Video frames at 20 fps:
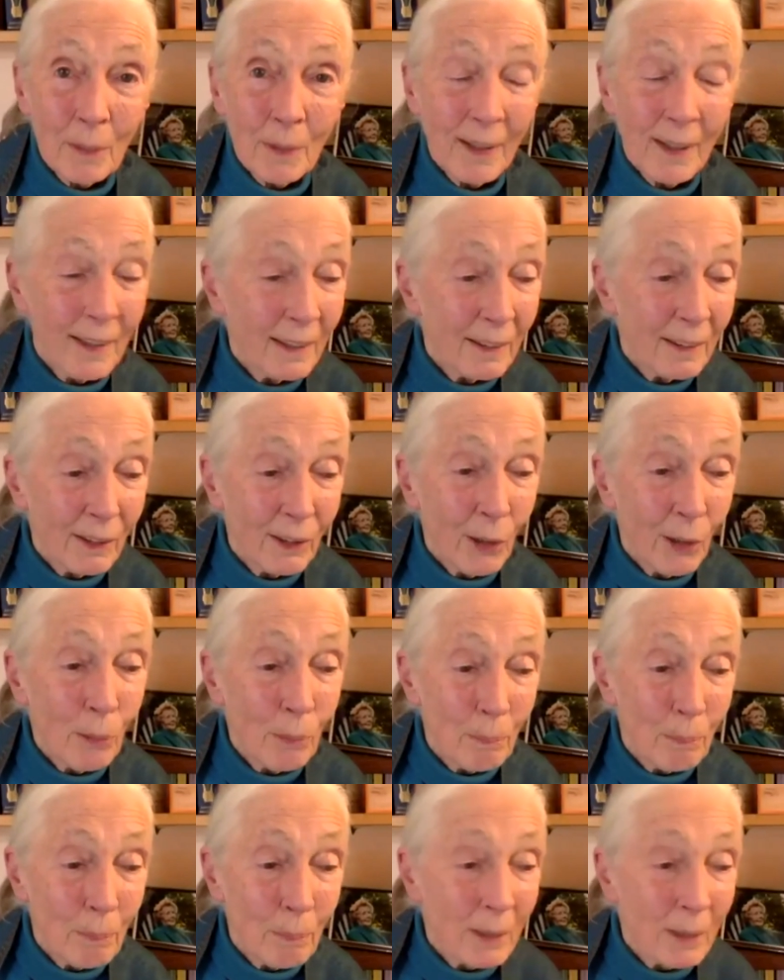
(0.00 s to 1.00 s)
They can cope
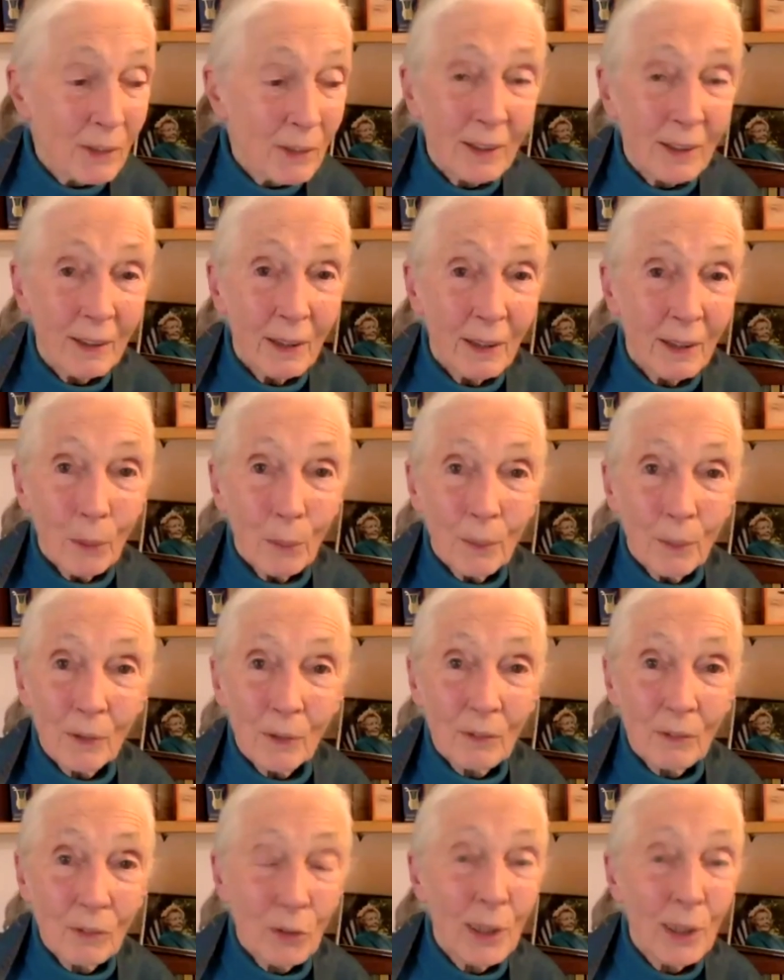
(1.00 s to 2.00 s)
better with
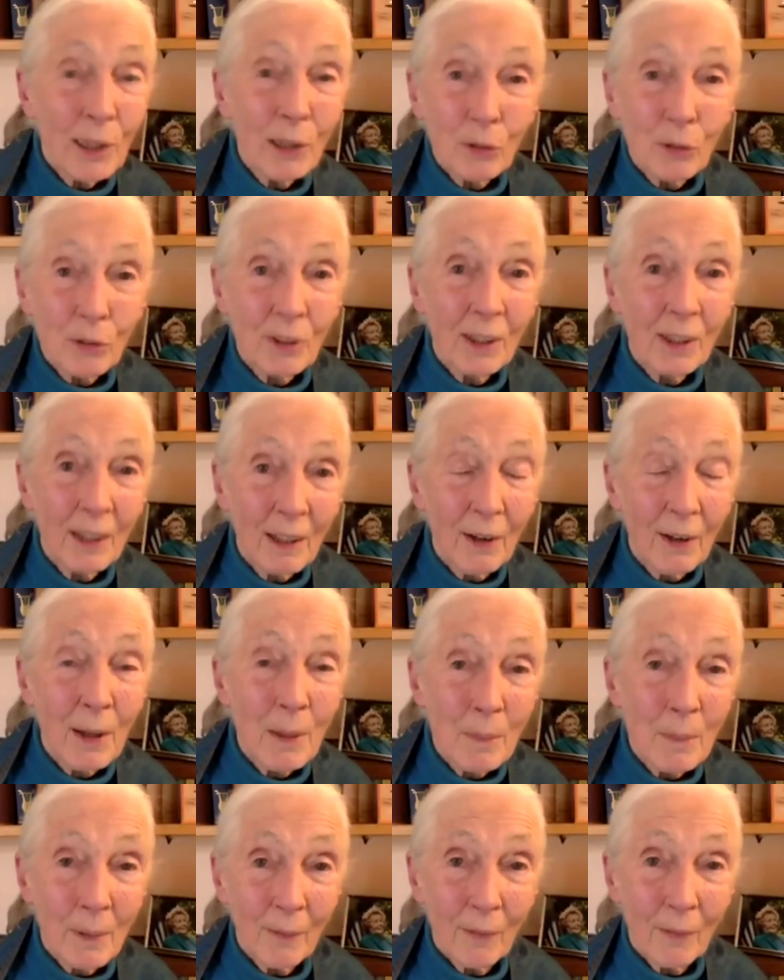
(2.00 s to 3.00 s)
changes in
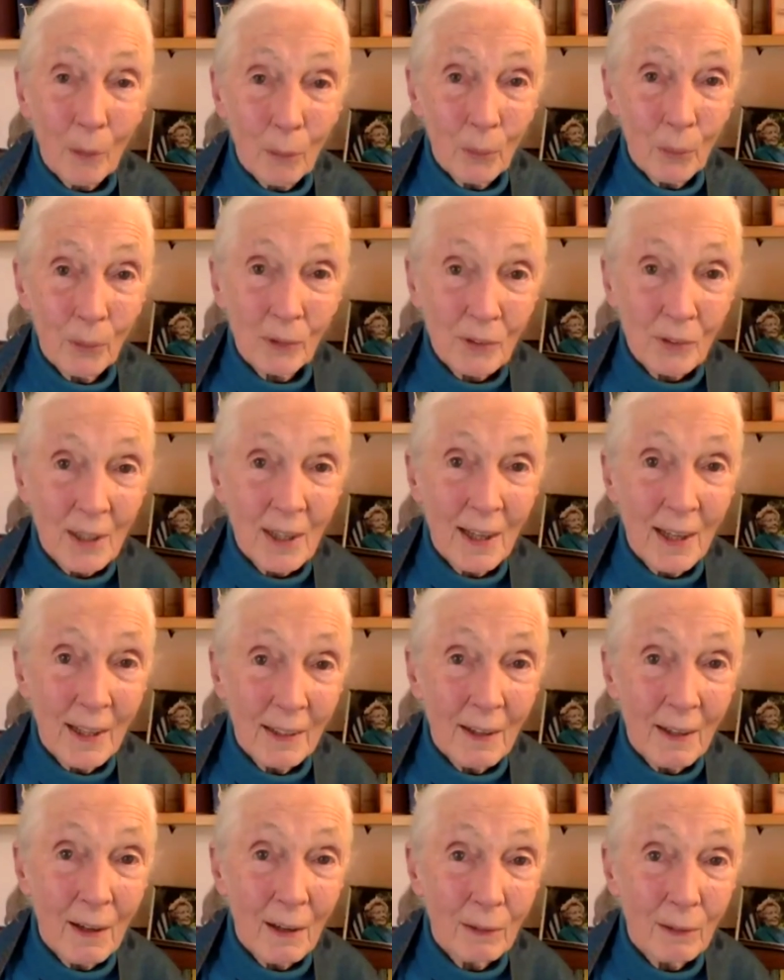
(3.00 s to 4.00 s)
climate that we're seeing
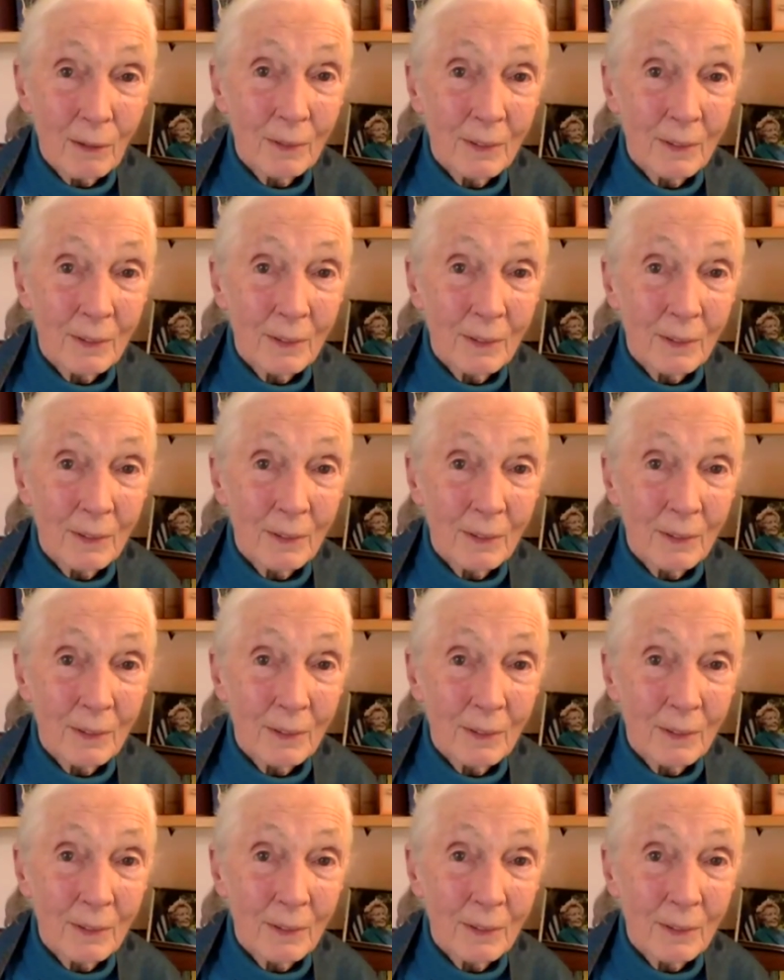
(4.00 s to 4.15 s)
now.